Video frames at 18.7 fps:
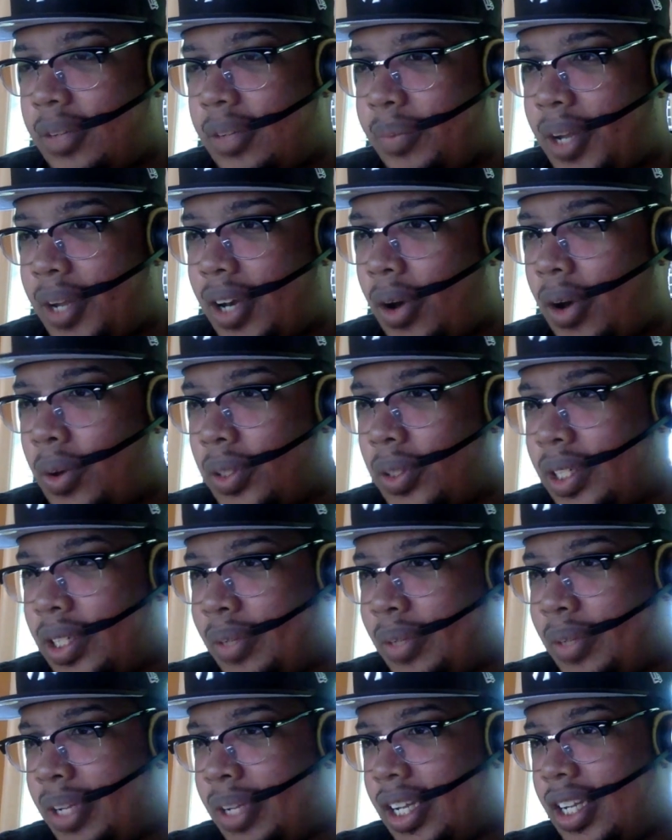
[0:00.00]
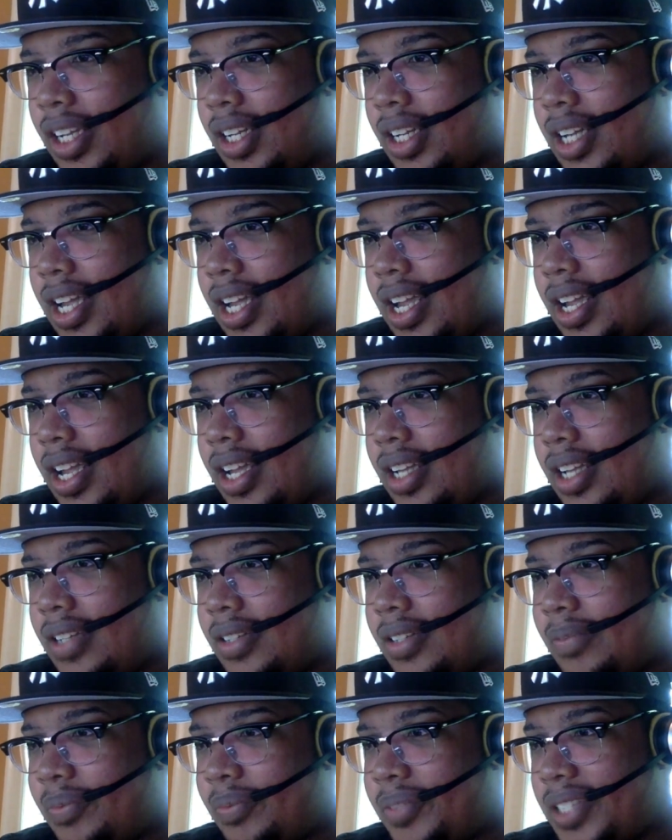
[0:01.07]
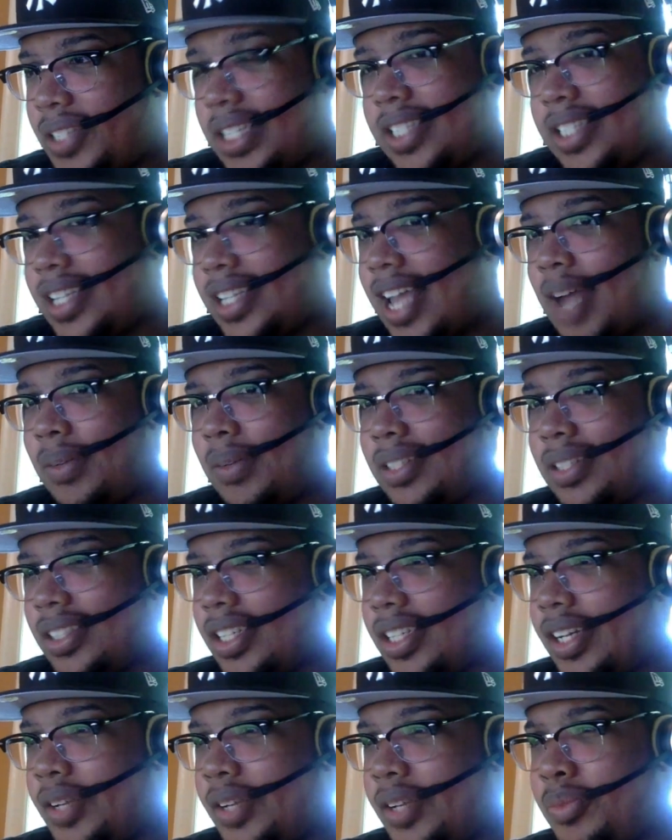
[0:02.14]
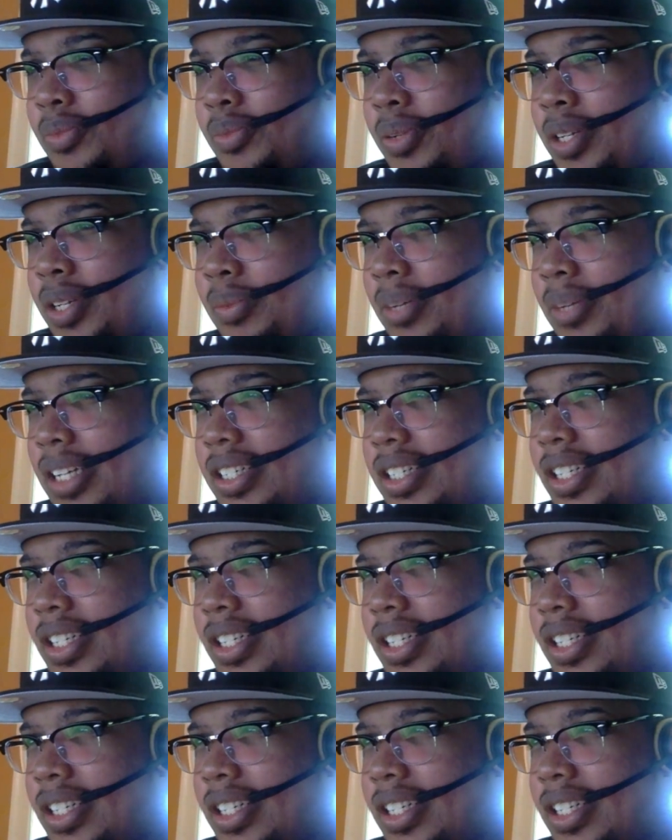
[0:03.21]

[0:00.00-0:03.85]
uh, older than me, and since dad wasn't there, he was pretty much